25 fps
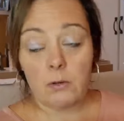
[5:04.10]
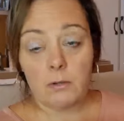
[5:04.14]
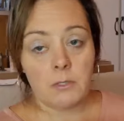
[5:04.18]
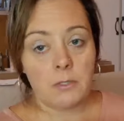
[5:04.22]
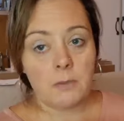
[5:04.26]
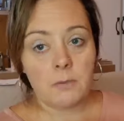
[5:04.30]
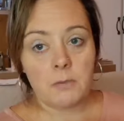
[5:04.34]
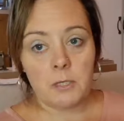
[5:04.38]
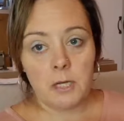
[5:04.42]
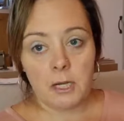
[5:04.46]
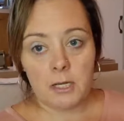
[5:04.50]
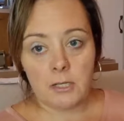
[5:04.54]

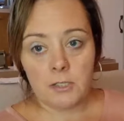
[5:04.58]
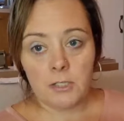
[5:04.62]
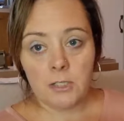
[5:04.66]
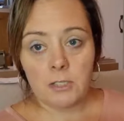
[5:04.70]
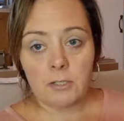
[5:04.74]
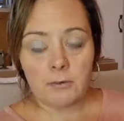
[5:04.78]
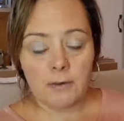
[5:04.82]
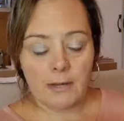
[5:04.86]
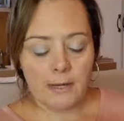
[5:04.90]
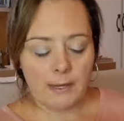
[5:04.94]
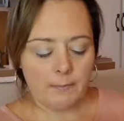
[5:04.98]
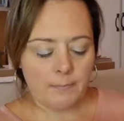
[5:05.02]

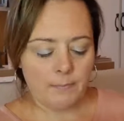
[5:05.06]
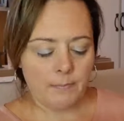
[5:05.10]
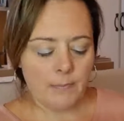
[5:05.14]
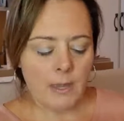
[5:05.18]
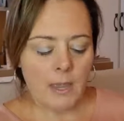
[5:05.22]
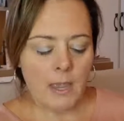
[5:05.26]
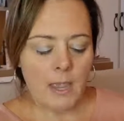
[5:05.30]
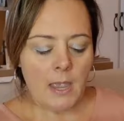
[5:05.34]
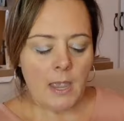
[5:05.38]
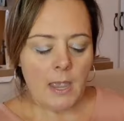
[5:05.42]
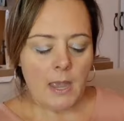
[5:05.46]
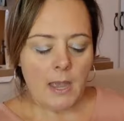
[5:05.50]
subtraction, right?
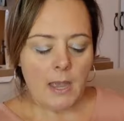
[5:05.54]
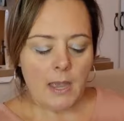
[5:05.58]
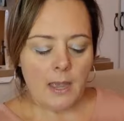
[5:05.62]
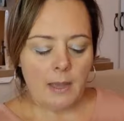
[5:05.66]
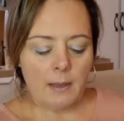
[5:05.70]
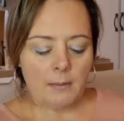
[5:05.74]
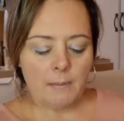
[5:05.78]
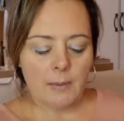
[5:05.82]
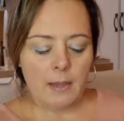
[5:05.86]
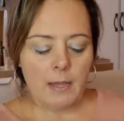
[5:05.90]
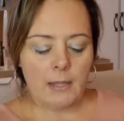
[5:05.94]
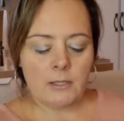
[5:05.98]

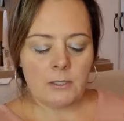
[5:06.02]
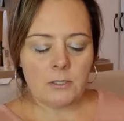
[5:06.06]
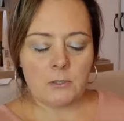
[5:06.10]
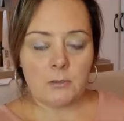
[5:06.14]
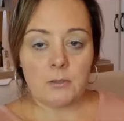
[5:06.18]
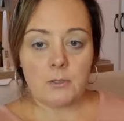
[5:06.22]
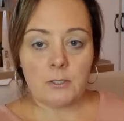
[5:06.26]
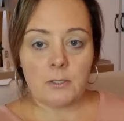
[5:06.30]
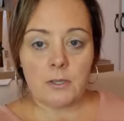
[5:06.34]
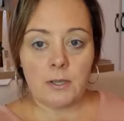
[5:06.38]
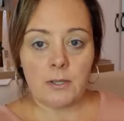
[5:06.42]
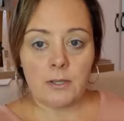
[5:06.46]
And so
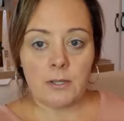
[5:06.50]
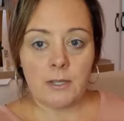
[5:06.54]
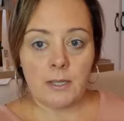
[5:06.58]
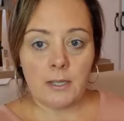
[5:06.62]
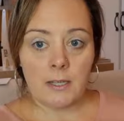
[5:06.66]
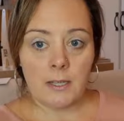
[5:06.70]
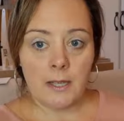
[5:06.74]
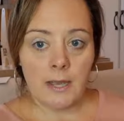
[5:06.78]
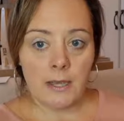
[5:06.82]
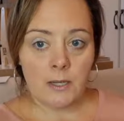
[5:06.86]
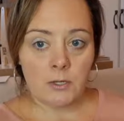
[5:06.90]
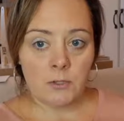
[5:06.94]
it's got the
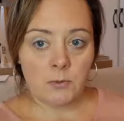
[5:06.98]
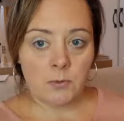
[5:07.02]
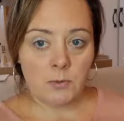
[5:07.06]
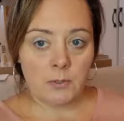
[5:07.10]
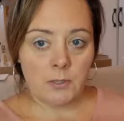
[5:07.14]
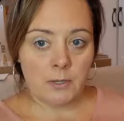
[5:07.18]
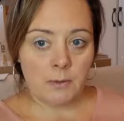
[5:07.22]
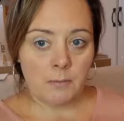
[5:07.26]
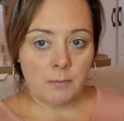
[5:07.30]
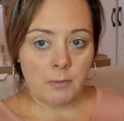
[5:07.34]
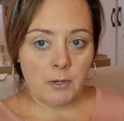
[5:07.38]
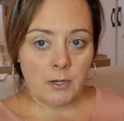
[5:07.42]
actual
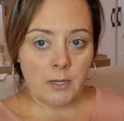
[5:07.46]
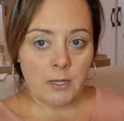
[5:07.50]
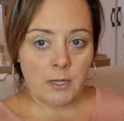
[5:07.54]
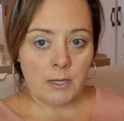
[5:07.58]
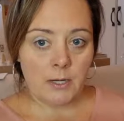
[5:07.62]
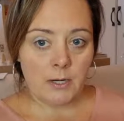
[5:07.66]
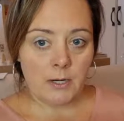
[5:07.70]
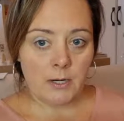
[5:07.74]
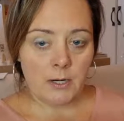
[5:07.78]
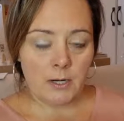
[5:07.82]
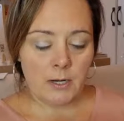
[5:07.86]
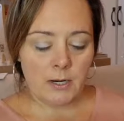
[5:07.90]
number
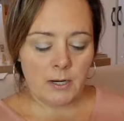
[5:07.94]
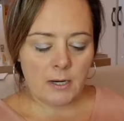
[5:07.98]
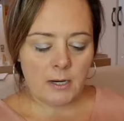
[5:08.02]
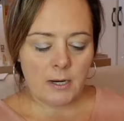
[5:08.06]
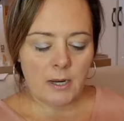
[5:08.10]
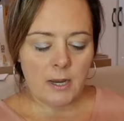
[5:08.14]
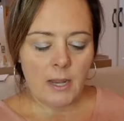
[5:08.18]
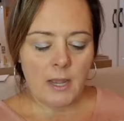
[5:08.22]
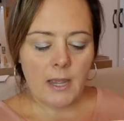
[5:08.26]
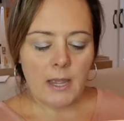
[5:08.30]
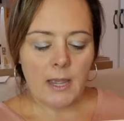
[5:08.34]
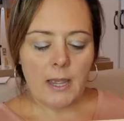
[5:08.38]
here,
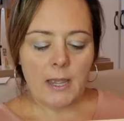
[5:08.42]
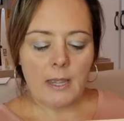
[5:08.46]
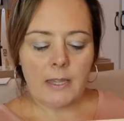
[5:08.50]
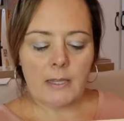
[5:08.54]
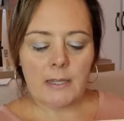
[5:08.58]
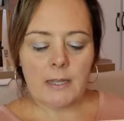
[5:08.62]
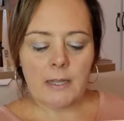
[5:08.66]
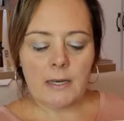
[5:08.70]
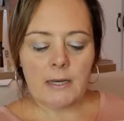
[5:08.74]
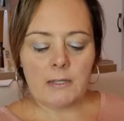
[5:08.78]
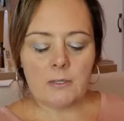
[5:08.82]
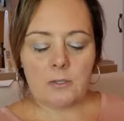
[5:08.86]
and
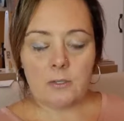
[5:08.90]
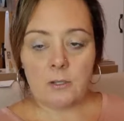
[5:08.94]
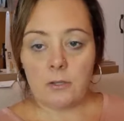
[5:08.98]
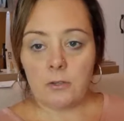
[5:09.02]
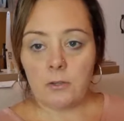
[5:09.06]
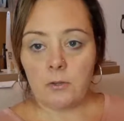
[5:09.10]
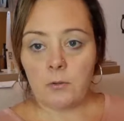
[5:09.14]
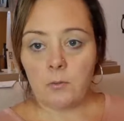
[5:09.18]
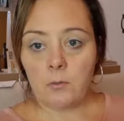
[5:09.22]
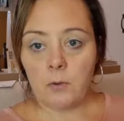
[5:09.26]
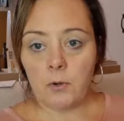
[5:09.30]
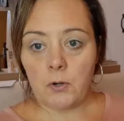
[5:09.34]
then it's got
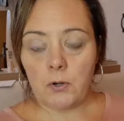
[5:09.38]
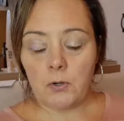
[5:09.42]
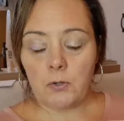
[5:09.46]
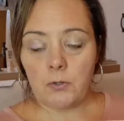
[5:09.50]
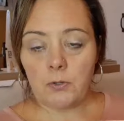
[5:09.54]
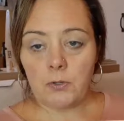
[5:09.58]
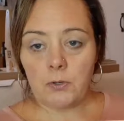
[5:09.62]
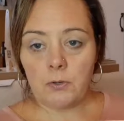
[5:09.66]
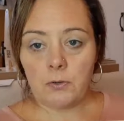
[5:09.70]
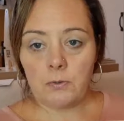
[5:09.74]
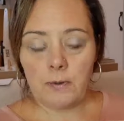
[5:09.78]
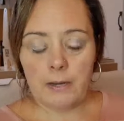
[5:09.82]
the word
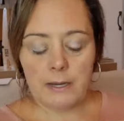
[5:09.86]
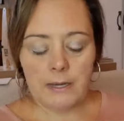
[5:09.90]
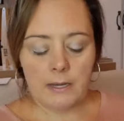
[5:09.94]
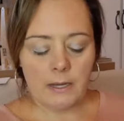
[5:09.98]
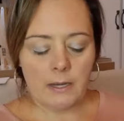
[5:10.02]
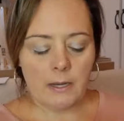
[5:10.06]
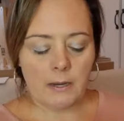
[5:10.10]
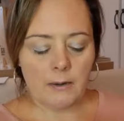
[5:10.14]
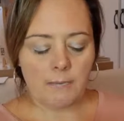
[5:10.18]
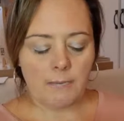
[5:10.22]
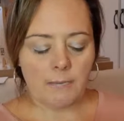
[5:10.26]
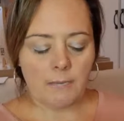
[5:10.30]
right
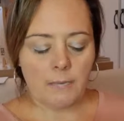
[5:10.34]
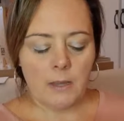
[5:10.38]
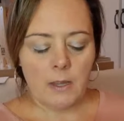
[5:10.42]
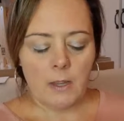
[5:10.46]
here.